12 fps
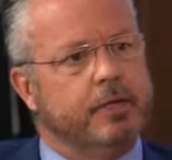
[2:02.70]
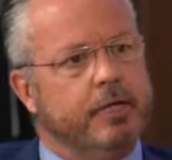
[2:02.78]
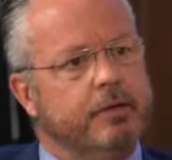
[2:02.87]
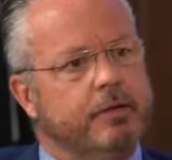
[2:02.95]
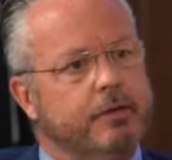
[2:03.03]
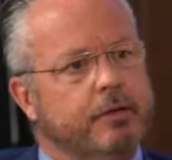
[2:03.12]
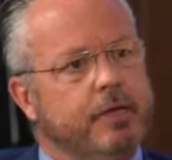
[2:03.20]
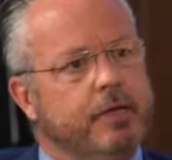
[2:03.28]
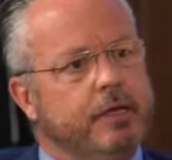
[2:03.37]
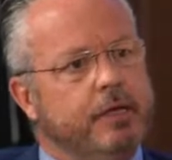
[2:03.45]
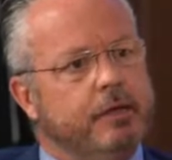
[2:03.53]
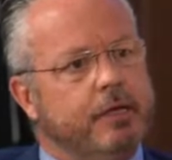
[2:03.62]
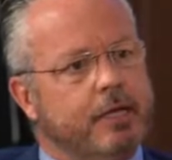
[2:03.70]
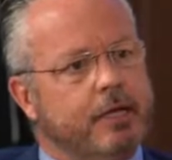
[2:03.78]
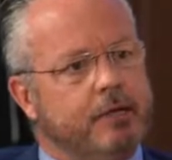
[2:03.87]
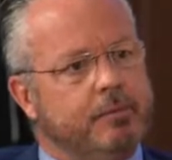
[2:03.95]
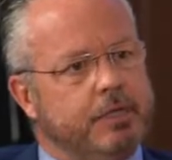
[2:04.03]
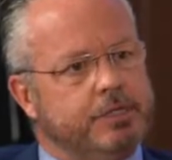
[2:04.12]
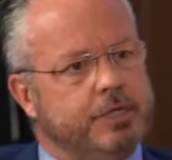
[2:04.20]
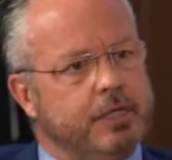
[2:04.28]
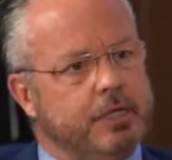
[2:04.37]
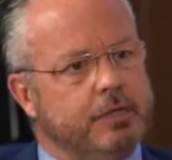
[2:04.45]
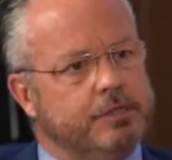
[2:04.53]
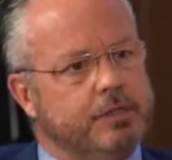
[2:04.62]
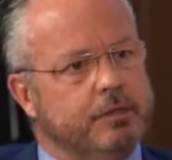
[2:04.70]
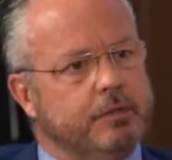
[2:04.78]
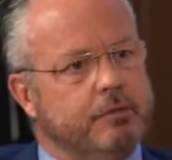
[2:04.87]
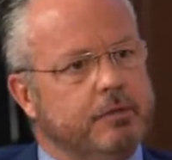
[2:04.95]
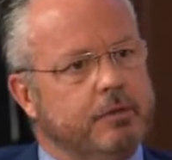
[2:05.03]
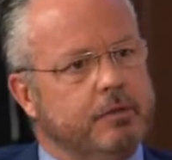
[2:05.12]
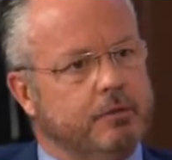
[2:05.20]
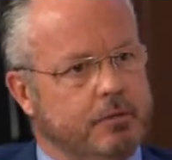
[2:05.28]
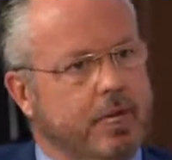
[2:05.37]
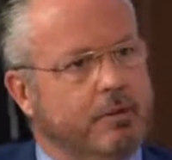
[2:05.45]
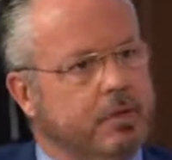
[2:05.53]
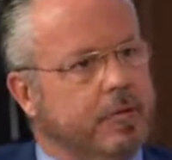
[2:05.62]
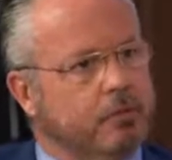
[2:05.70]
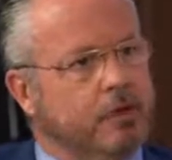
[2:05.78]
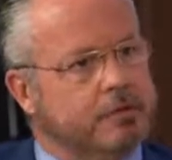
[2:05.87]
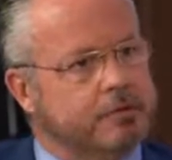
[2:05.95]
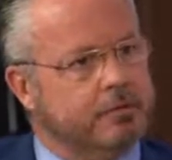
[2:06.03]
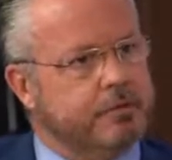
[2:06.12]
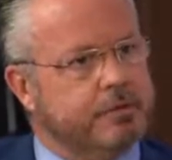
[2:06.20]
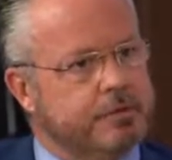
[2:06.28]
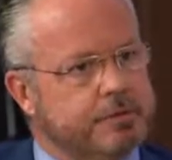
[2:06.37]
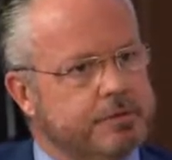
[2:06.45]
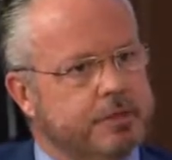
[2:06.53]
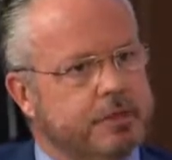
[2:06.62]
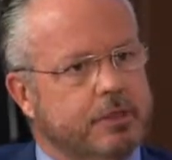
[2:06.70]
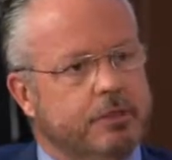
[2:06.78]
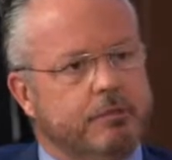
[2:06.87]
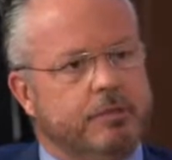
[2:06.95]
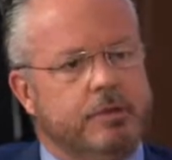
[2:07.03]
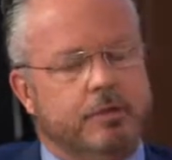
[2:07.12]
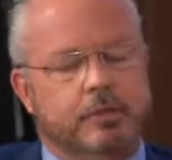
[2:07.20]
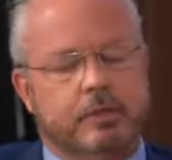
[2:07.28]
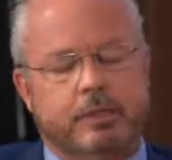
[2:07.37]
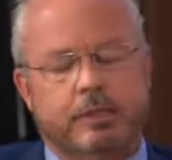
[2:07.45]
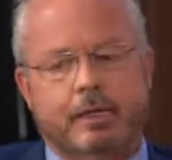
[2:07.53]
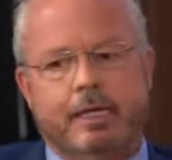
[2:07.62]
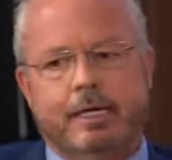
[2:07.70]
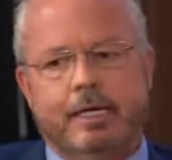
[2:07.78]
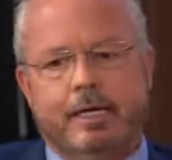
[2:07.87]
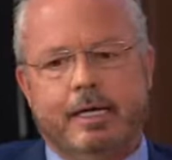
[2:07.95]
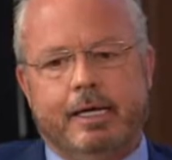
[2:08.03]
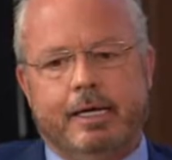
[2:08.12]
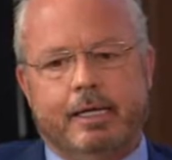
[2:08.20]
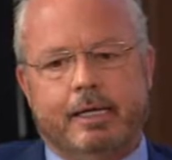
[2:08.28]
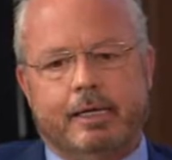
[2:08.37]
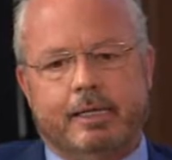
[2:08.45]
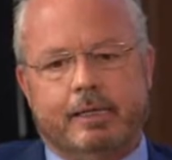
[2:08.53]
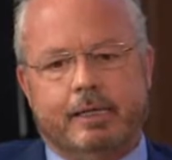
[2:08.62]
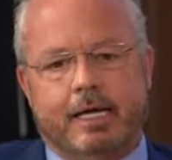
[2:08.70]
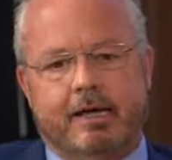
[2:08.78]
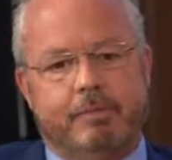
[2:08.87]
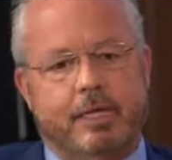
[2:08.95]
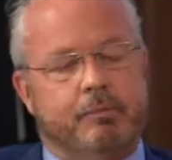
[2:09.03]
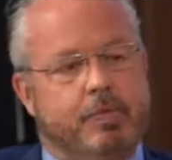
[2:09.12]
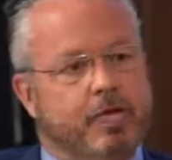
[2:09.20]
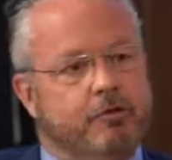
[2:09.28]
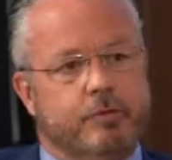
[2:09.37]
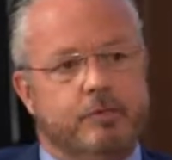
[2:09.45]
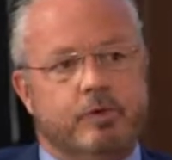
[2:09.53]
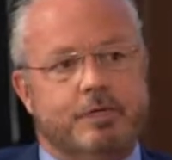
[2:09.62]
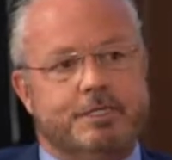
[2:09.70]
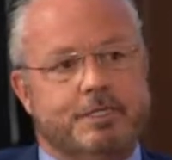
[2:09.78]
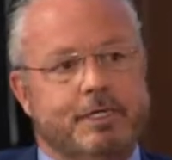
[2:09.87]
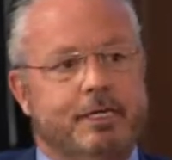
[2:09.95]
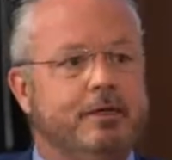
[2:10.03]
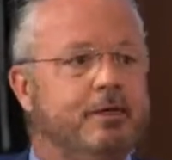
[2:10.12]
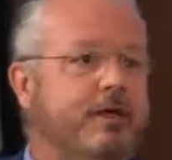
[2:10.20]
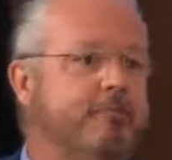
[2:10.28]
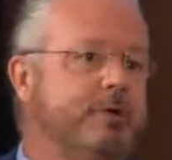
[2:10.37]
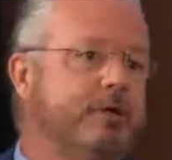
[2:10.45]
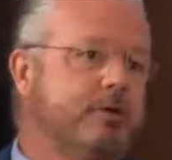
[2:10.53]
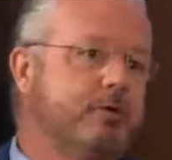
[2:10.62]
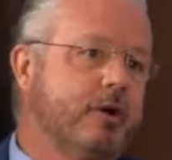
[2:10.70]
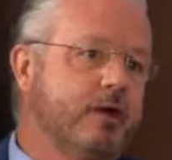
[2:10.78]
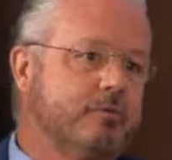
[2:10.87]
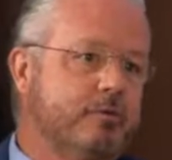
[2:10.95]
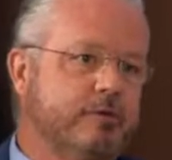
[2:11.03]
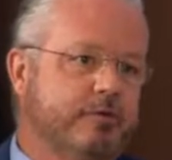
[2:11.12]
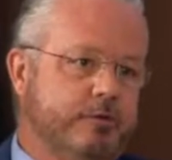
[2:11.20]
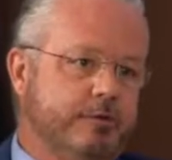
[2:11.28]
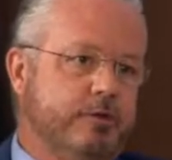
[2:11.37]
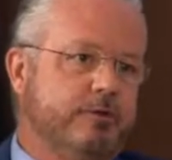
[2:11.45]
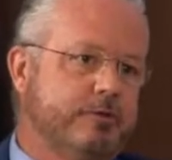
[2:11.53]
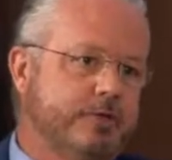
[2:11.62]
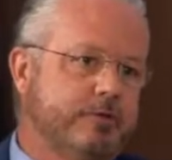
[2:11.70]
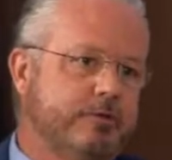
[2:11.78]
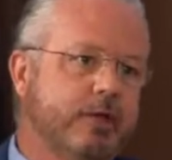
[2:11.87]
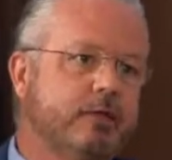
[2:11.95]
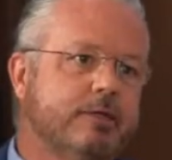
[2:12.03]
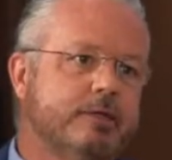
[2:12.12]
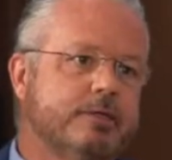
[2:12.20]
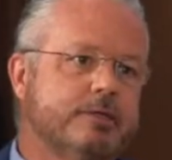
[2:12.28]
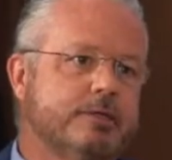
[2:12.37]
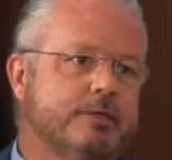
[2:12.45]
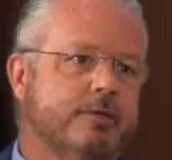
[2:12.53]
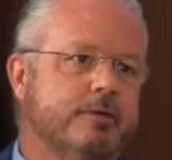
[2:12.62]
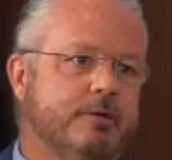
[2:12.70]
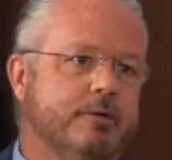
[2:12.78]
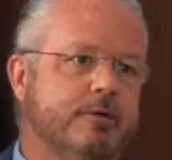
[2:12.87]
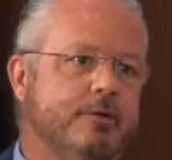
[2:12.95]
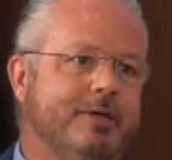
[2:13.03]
about a year later, the county made a change and I became registrar of voters pretty quickly. And have my MBA from USC, have my undergrad from University of Redlands. So